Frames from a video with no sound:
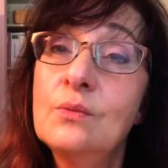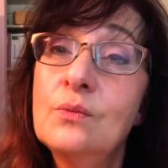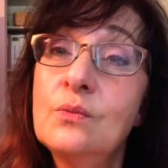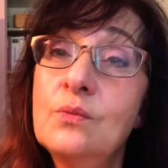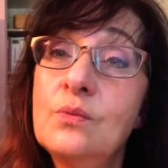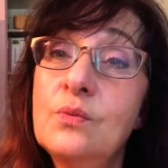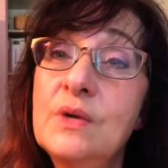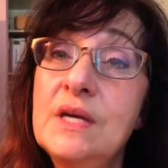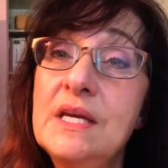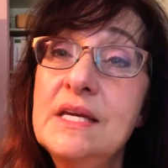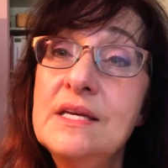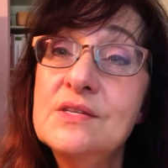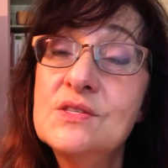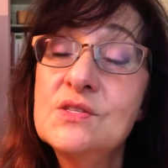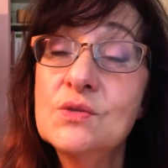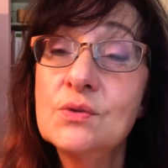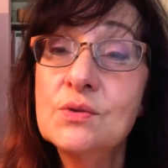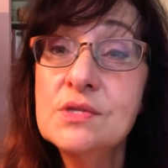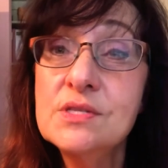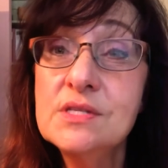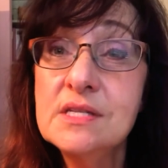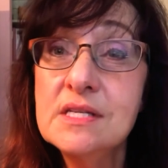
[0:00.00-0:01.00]
We
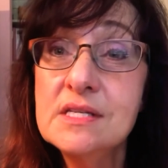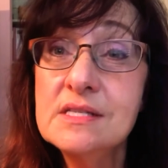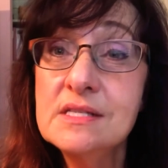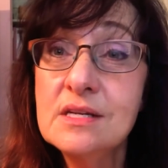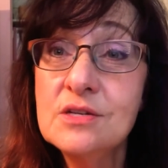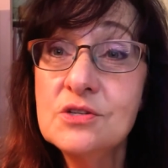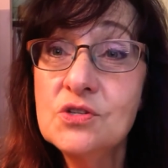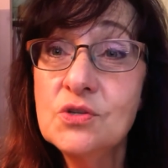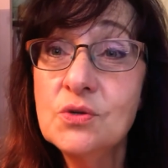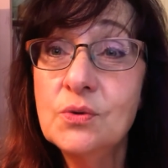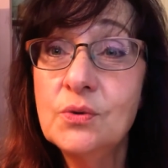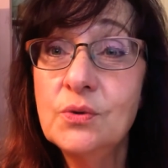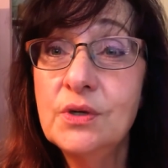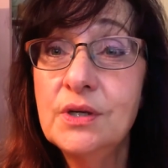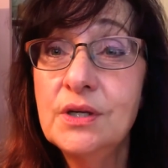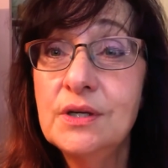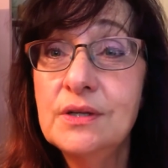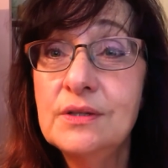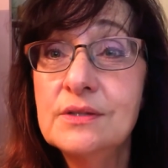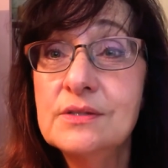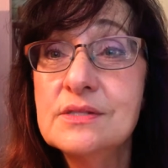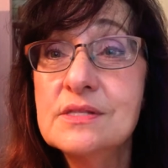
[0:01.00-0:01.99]
source the essential
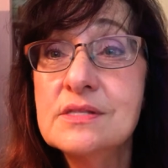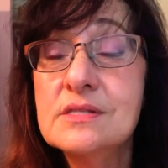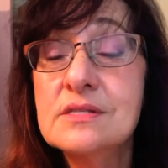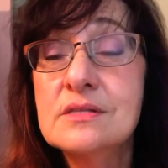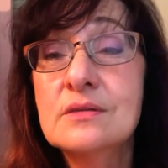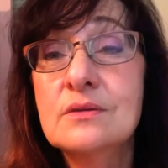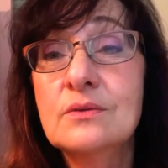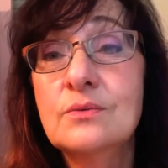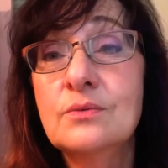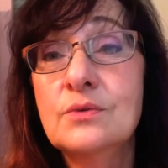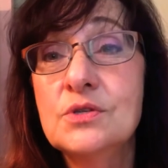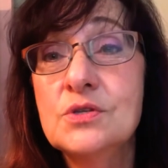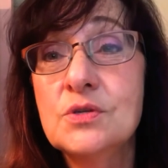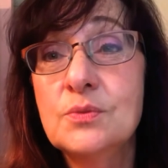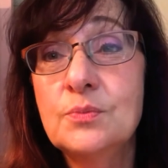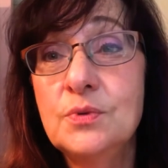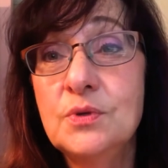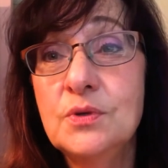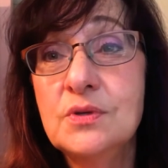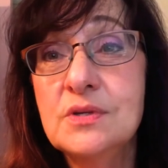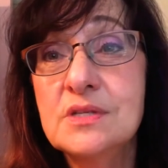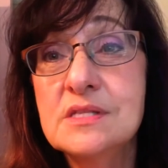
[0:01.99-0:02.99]
oils, which are
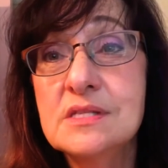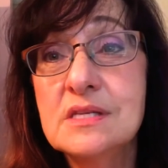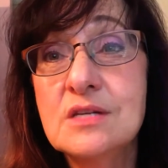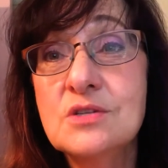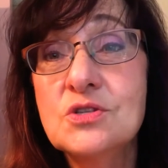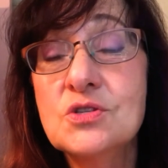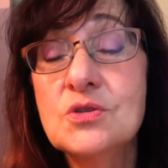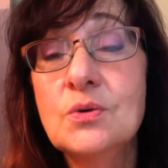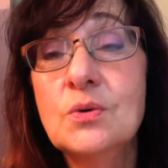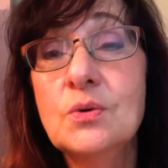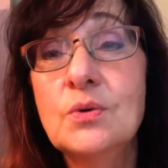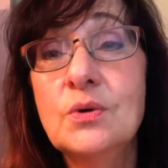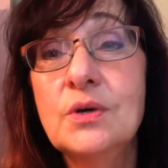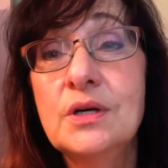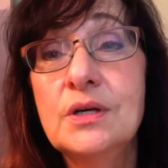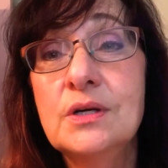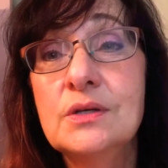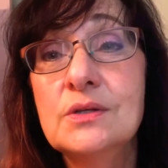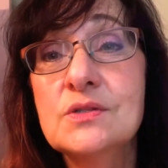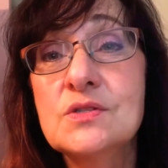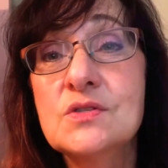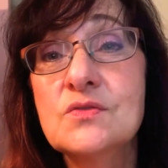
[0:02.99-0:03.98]
pure essential
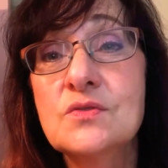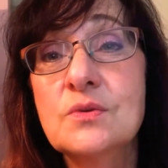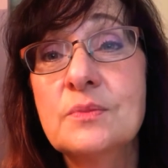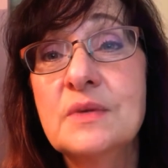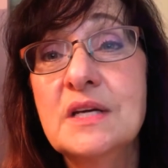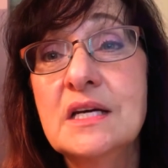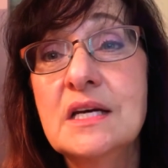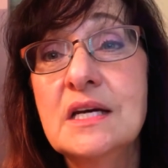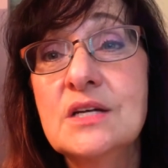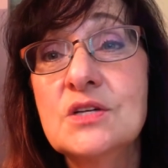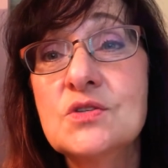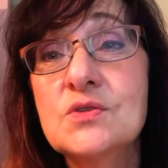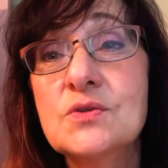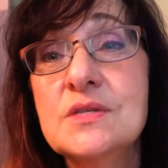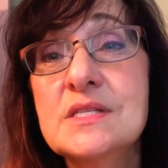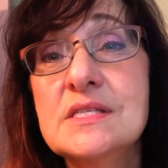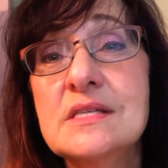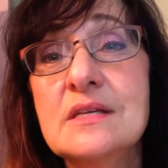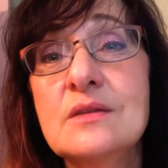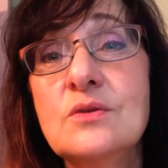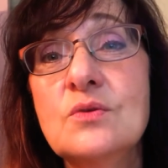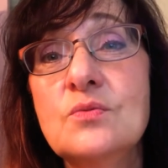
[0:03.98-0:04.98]
oils, from the
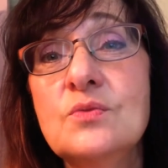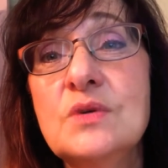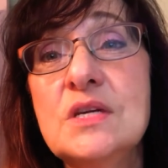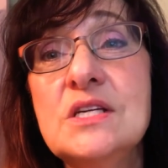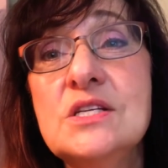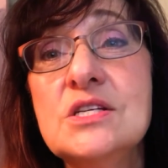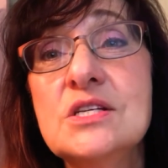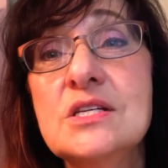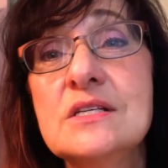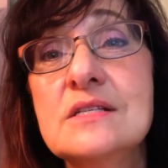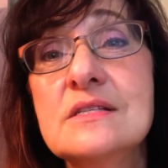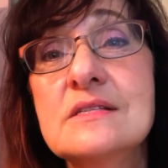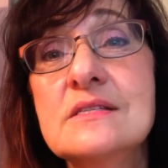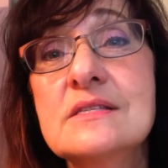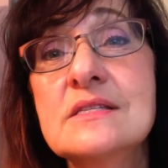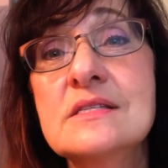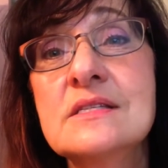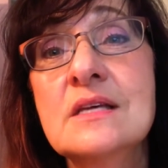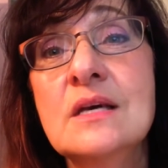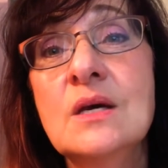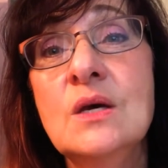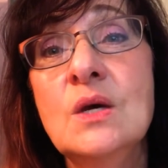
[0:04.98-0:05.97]
countries and the
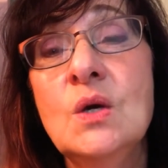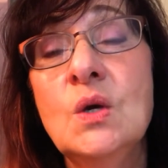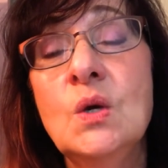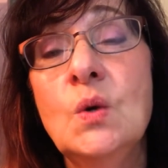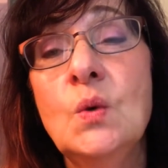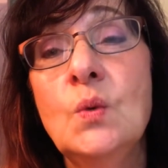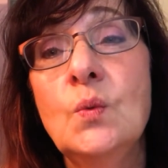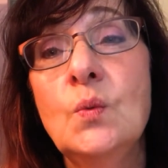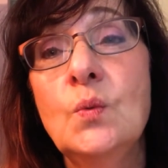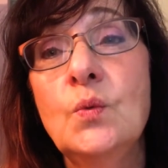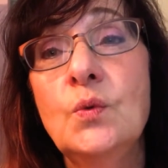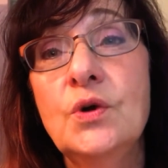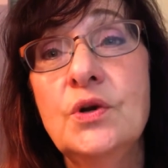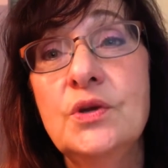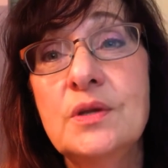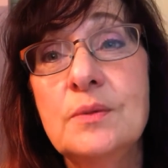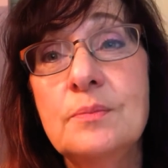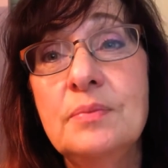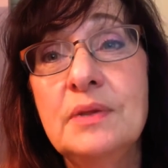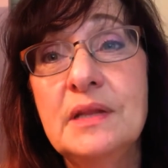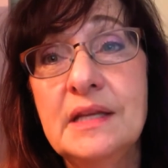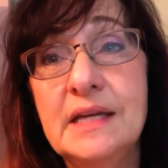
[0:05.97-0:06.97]
regions where
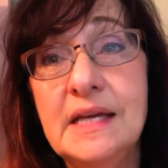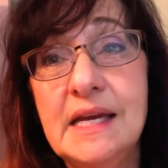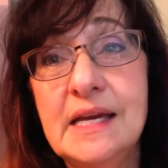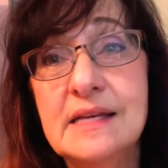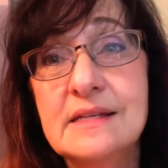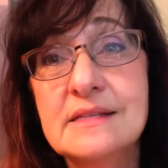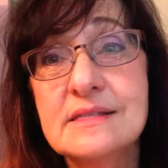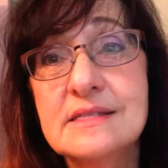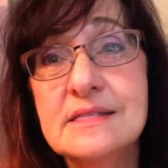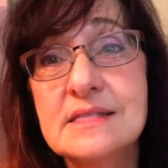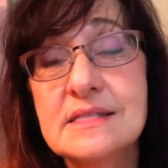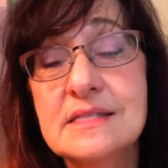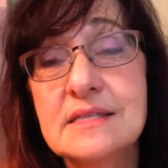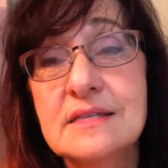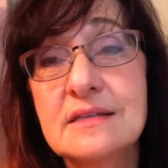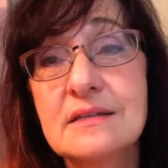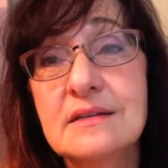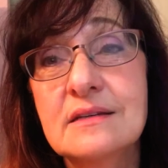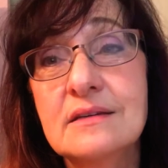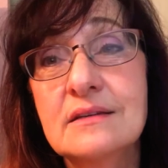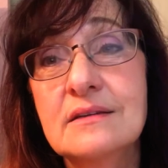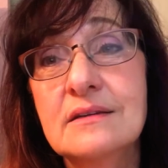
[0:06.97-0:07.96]
the plants
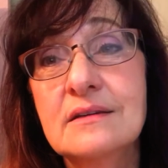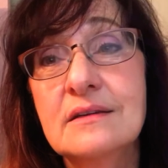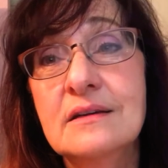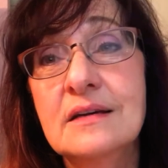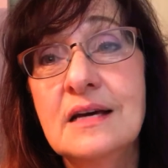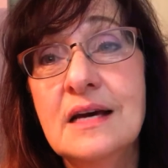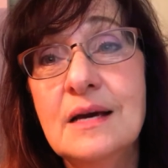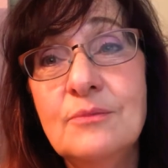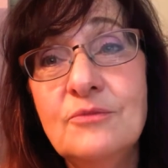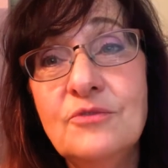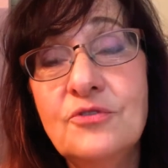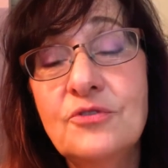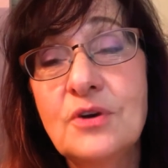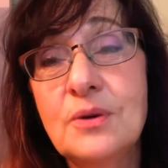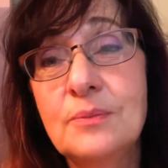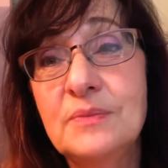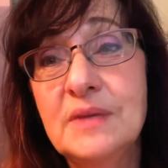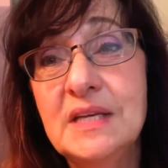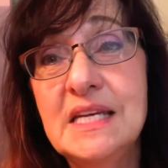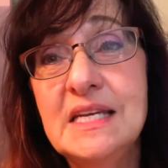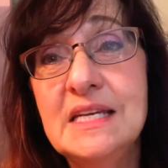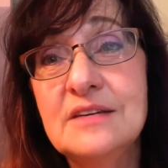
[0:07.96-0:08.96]
come from
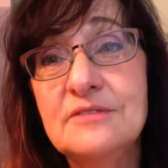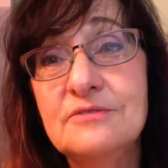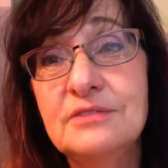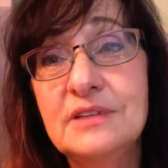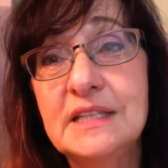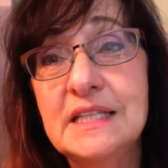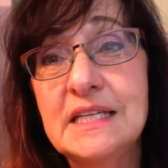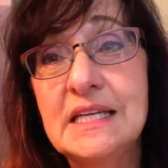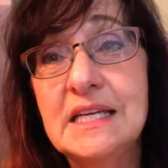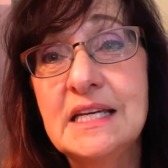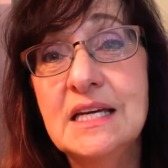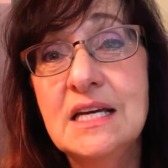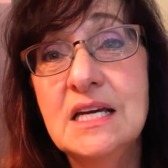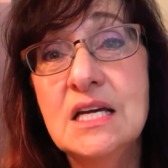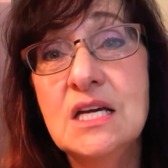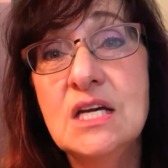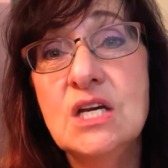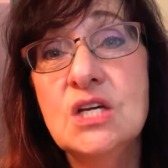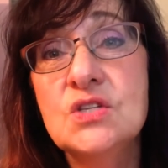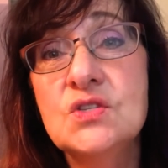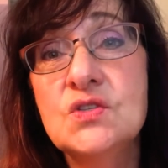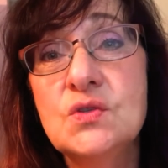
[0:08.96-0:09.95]
natively.
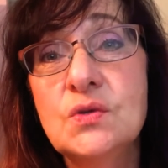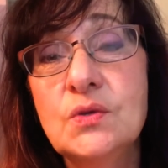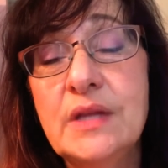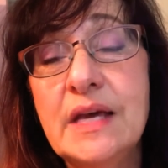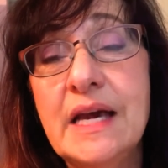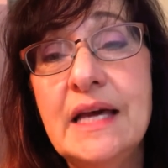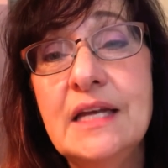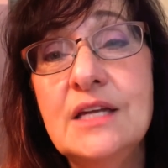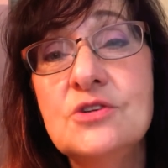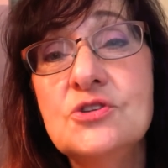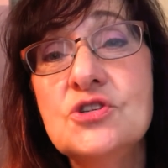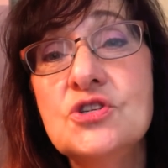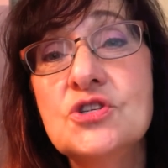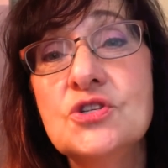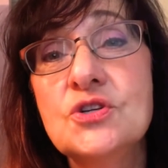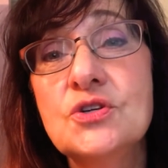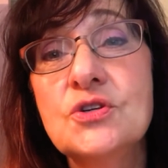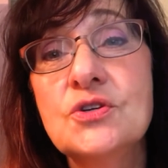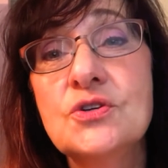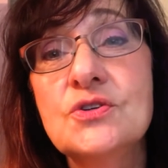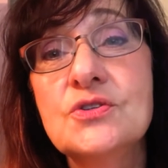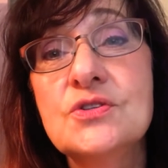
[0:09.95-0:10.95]
So that
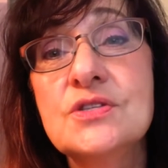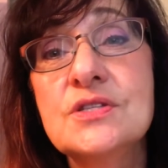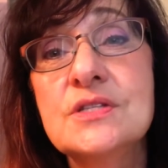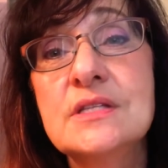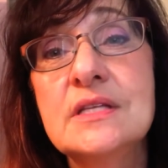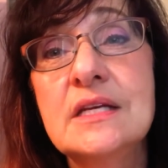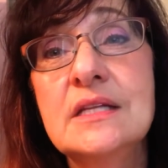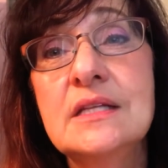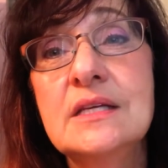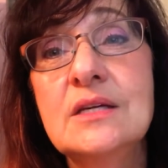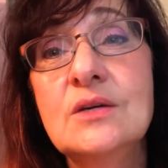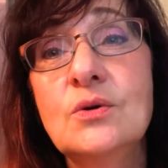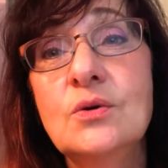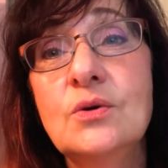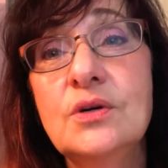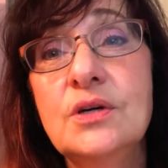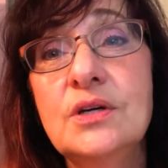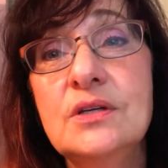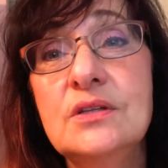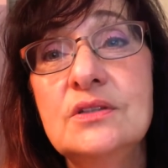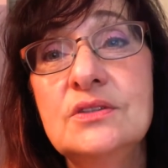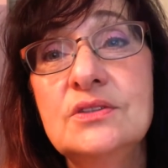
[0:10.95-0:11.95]
ensures that the
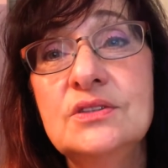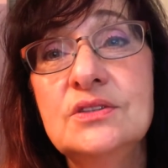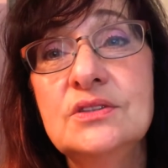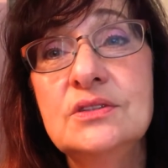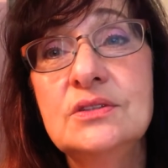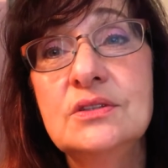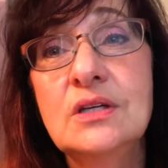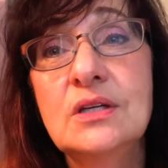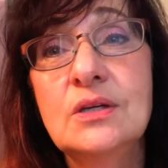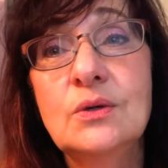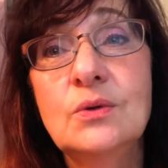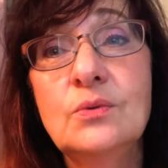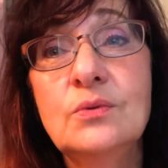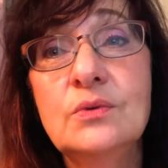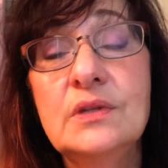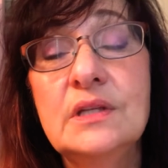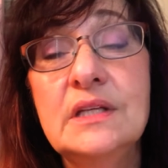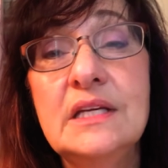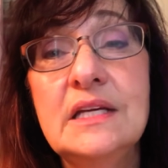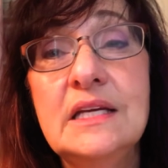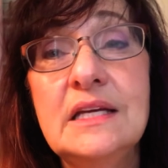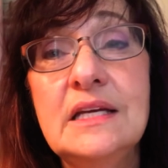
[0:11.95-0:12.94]
oils not
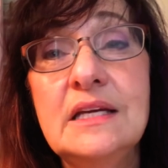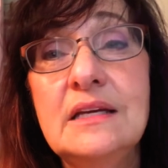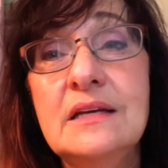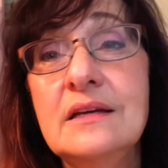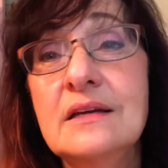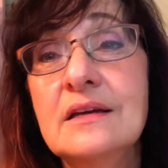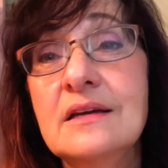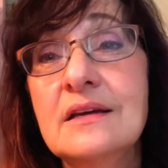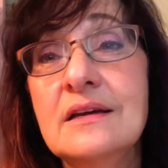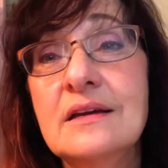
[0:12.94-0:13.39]
only